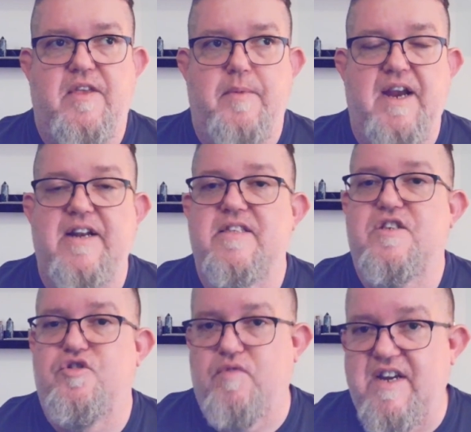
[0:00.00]
The man
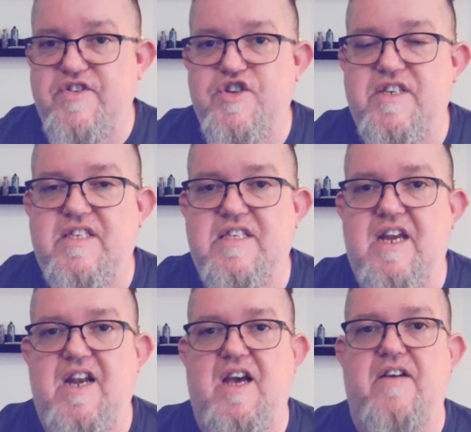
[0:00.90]
is courageous
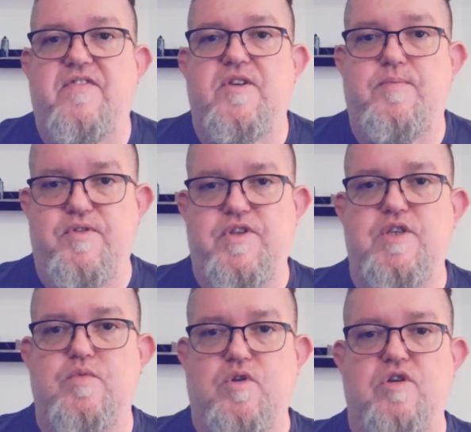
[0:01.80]
enough to put
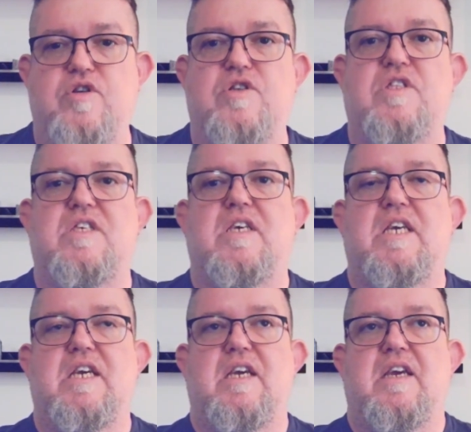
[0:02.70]
these words
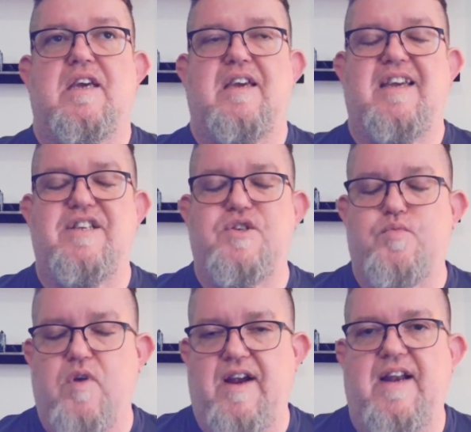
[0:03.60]

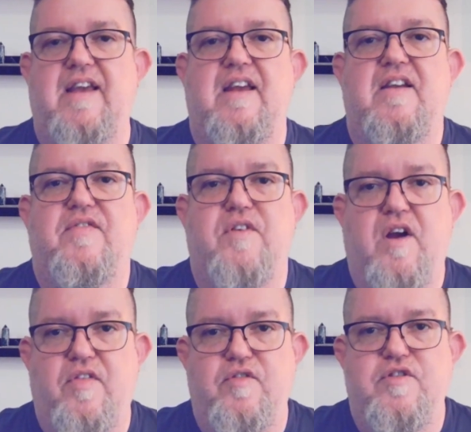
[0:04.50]
into writing for
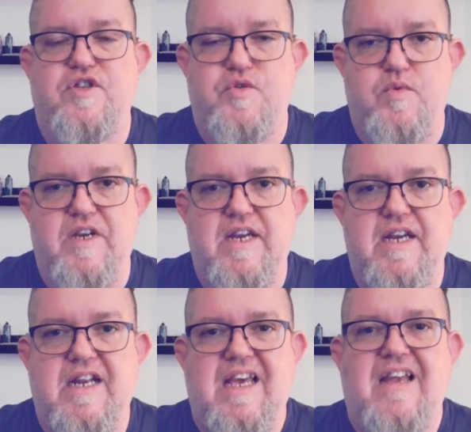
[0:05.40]
others to
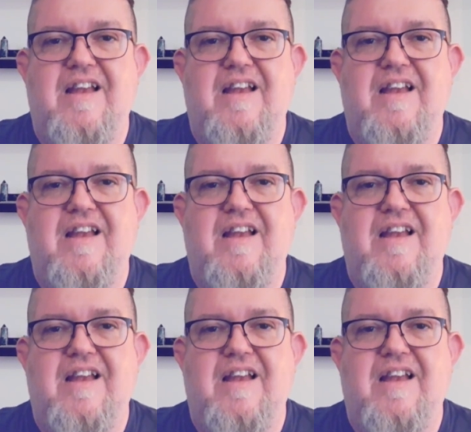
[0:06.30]
read.